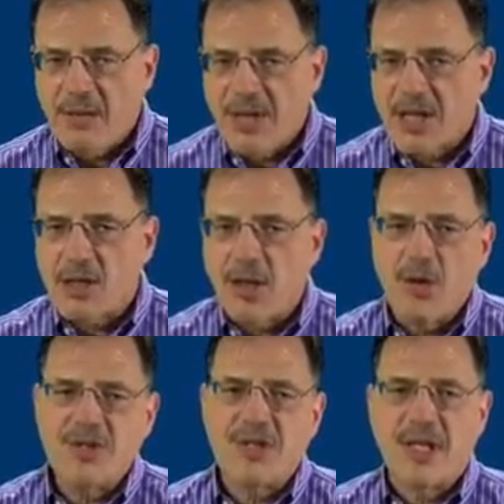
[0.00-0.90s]
element,
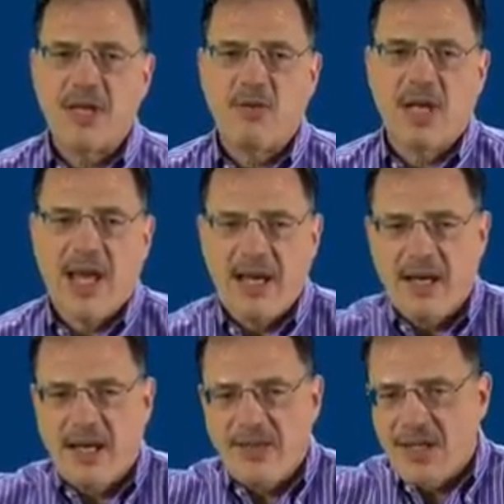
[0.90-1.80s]
closely
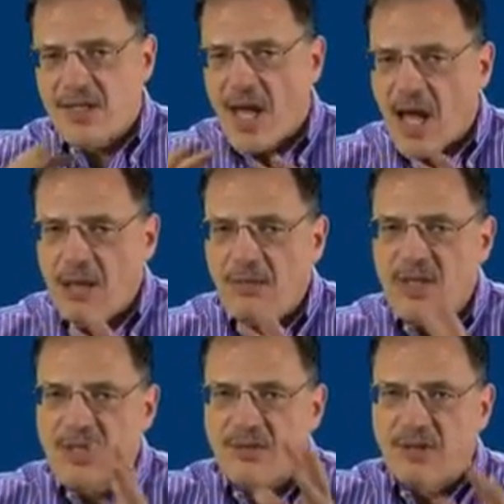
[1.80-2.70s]
related, and these
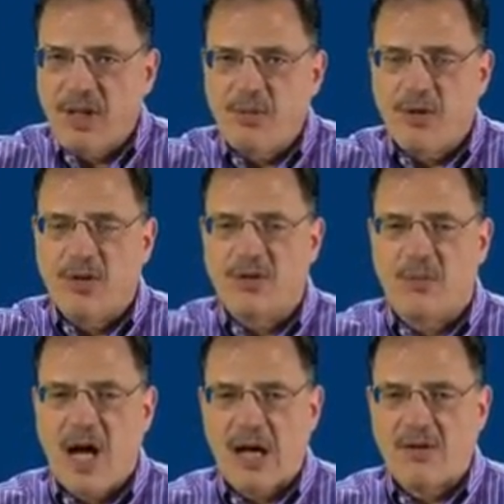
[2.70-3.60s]
elements of liberal
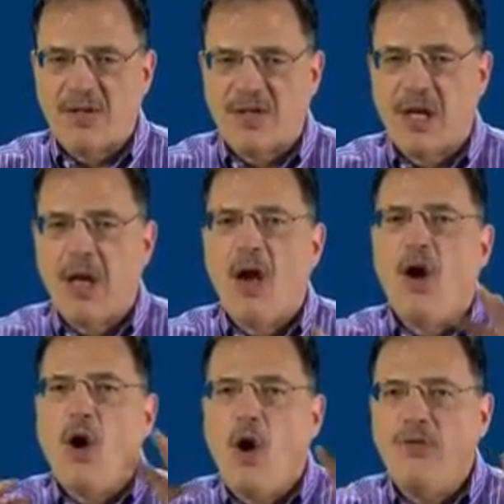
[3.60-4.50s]
democracy
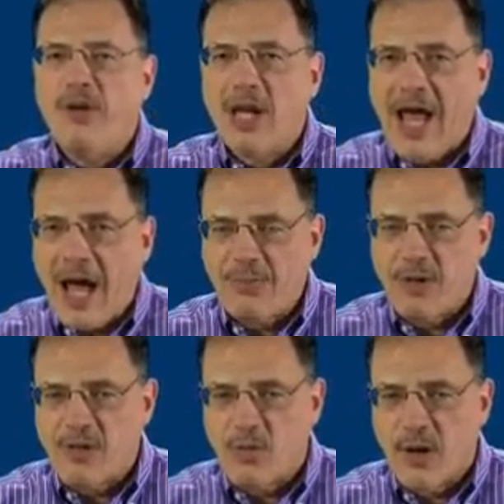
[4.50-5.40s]
overlap
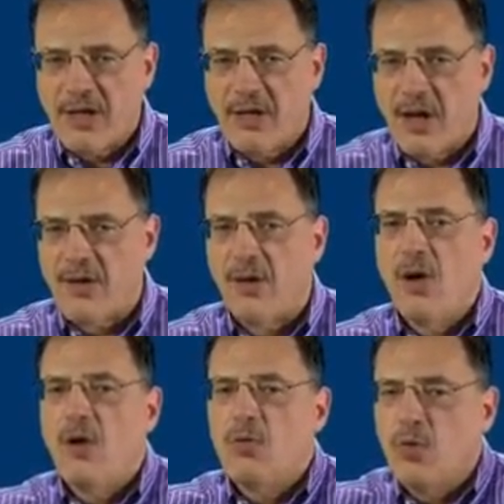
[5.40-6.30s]
with one another,
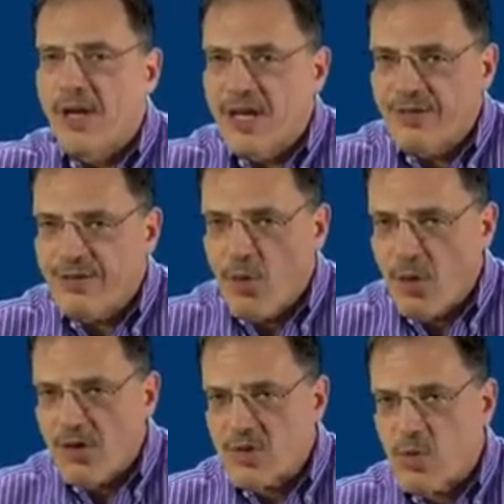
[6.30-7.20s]

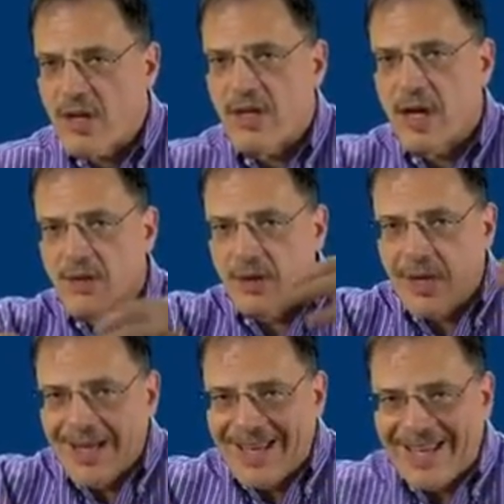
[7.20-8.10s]
reinforce one another,
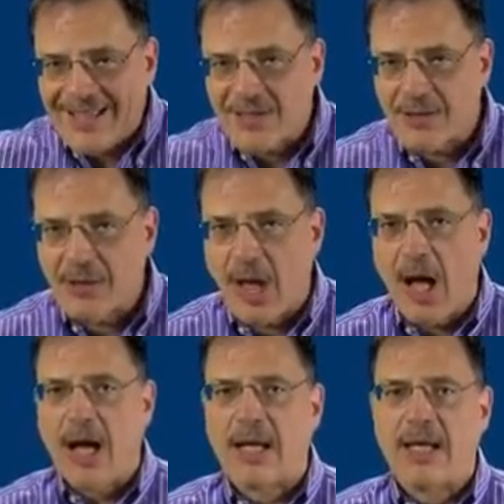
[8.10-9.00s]

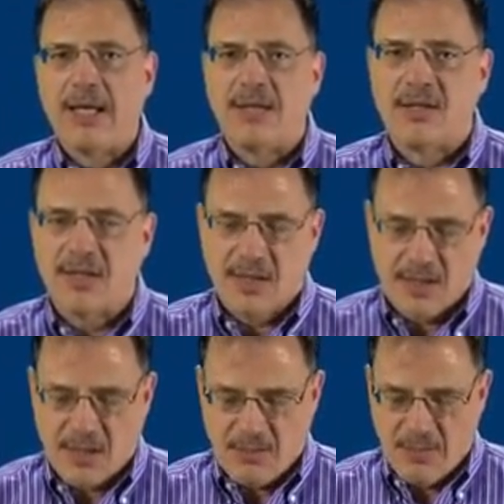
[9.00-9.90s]
interlock in a
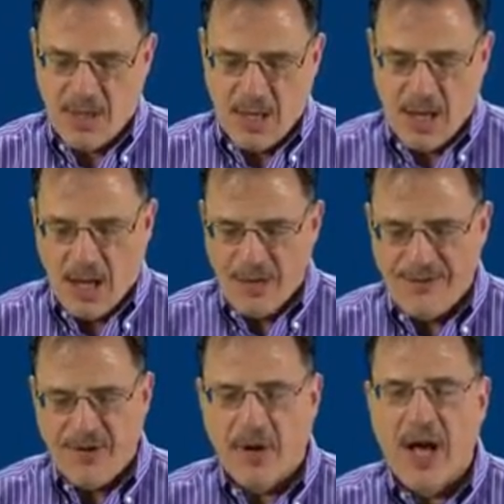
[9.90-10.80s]
system of
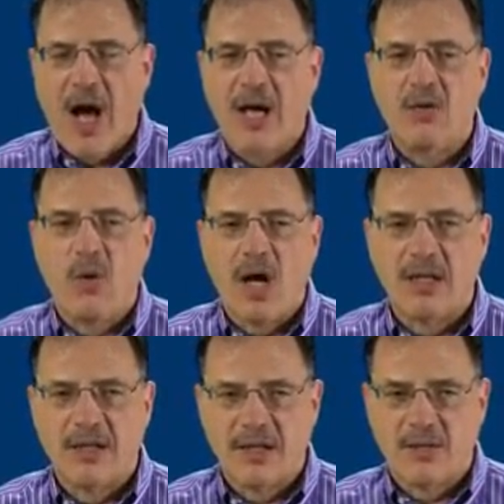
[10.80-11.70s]
very high
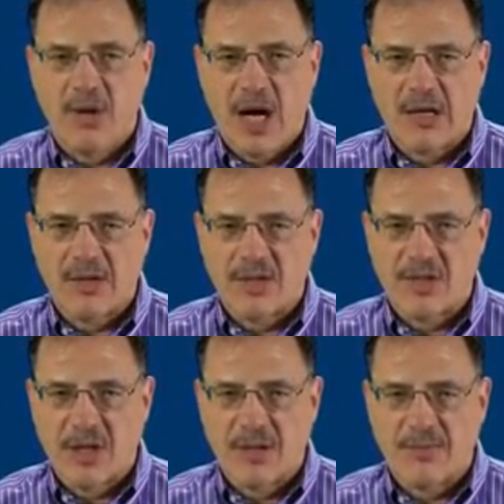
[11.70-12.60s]
quality
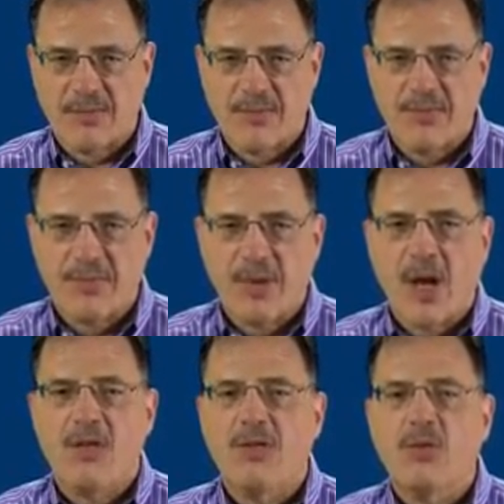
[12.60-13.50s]
democracy.
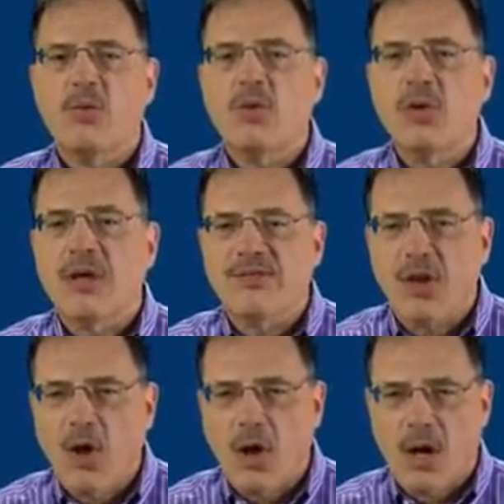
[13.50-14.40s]
The rule of
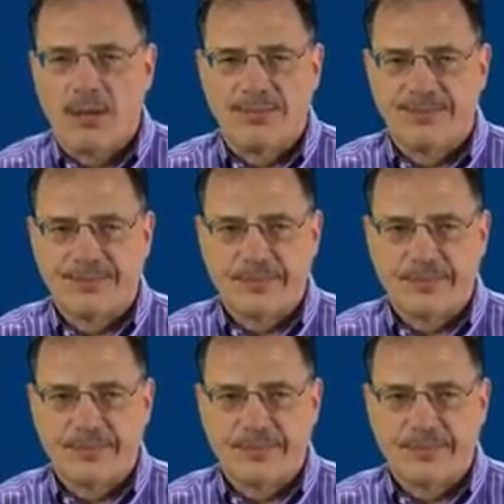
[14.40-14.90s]
law,